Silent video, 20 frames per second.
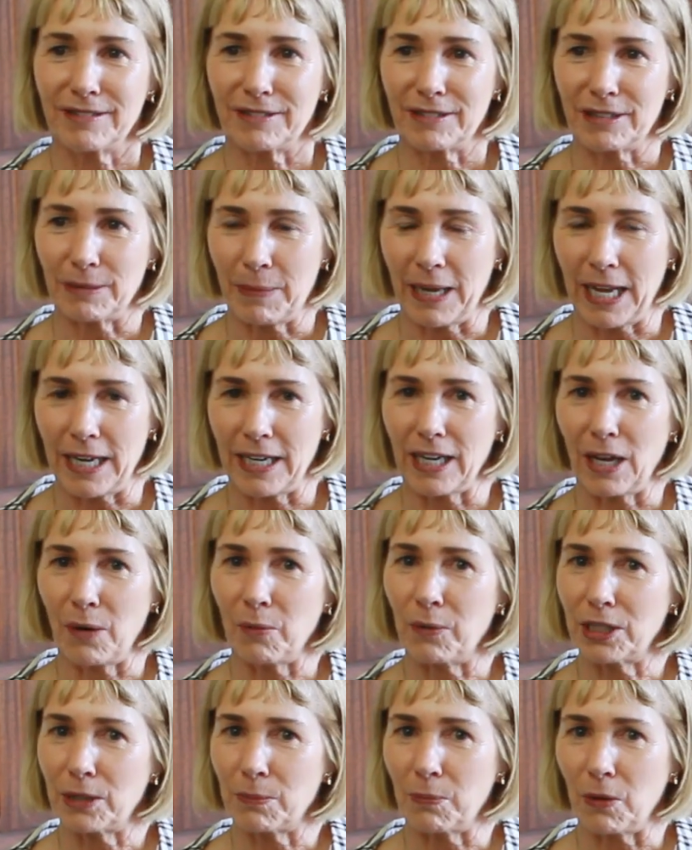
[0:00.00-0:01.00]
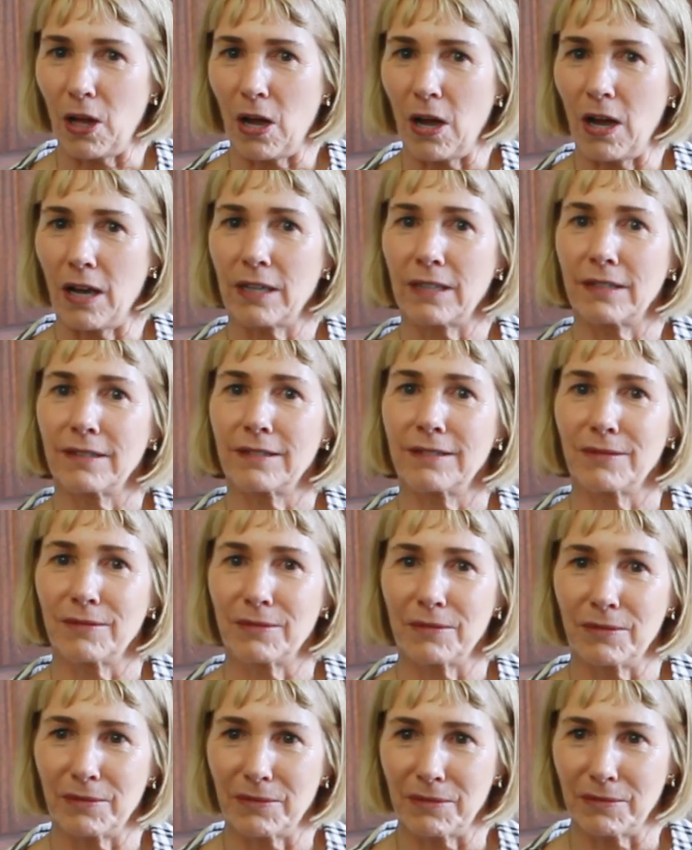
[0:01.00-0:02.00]
Depending on which block,
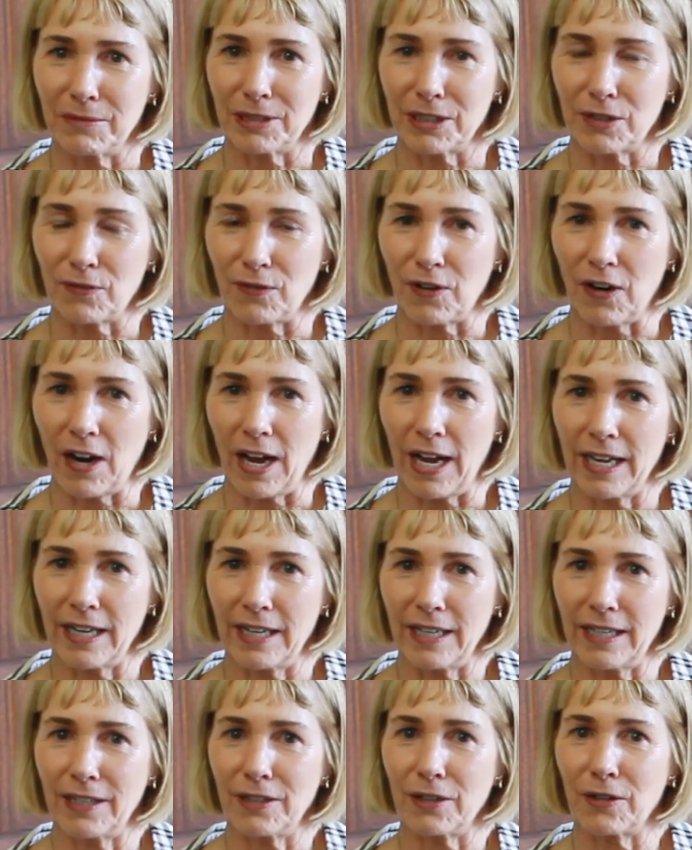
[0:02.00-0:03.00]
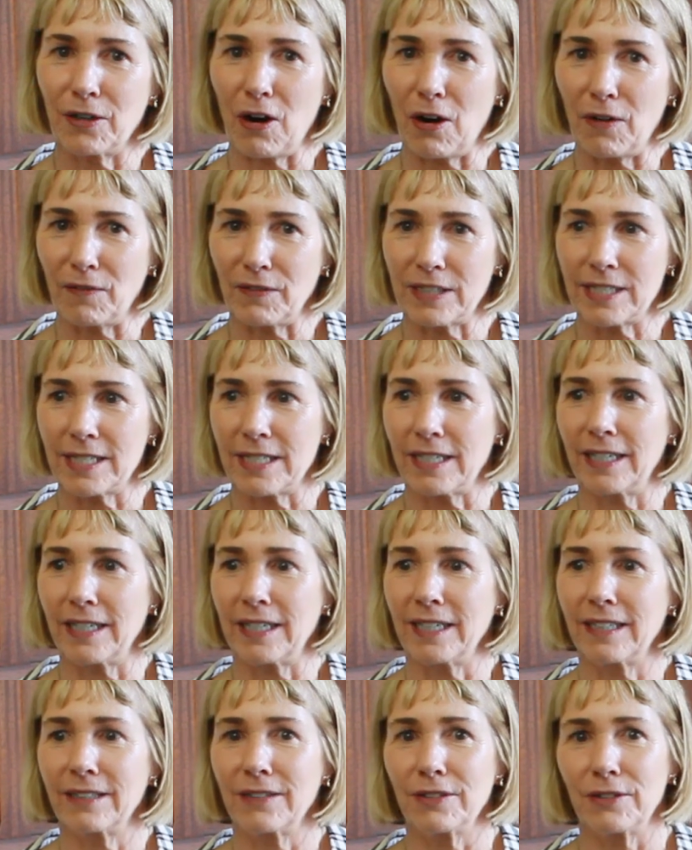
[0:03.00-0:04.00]
which variety you're
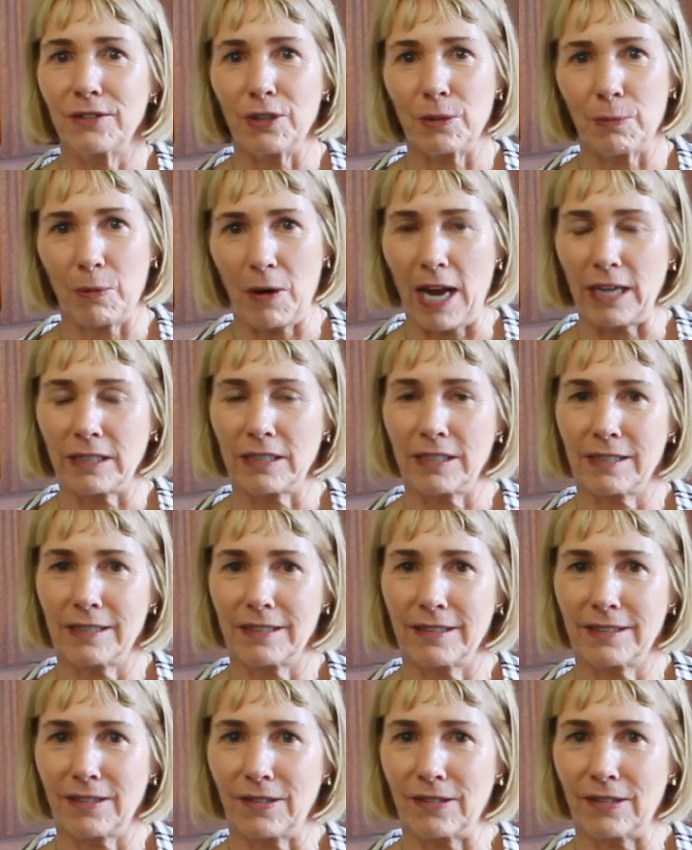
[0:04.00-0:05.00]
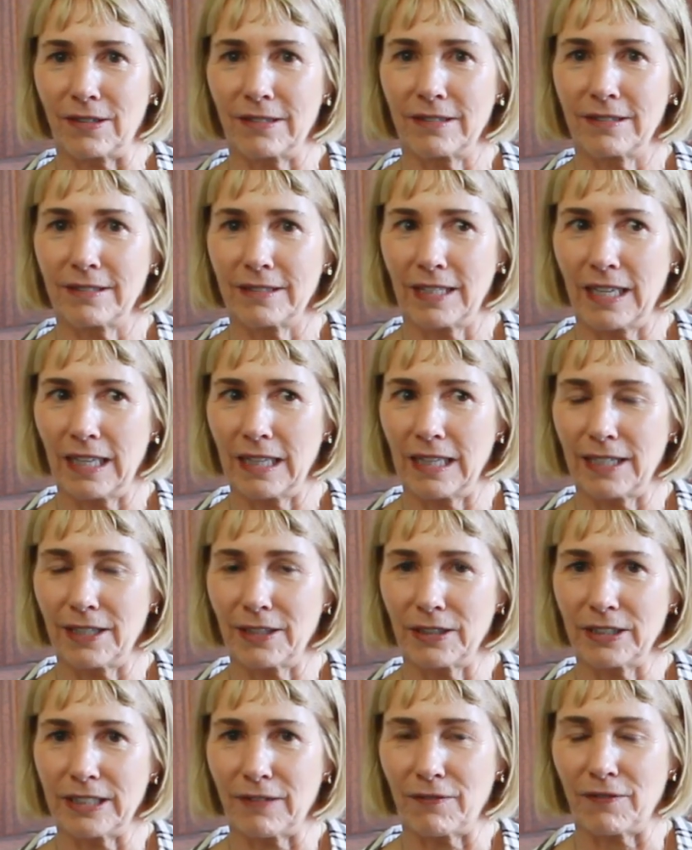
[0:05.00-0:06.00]
harvesting, your practices are a
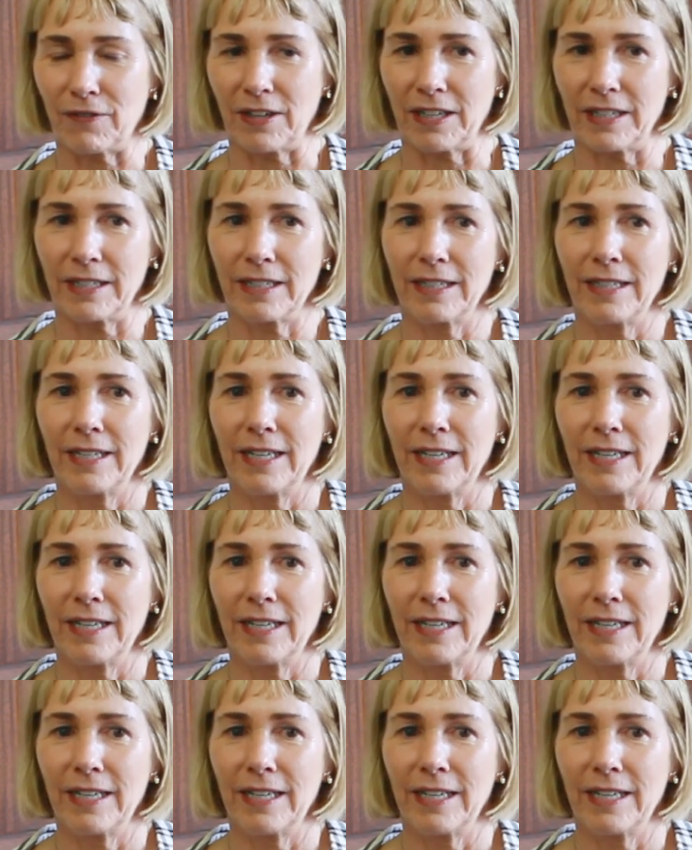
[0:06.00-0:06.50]
little different.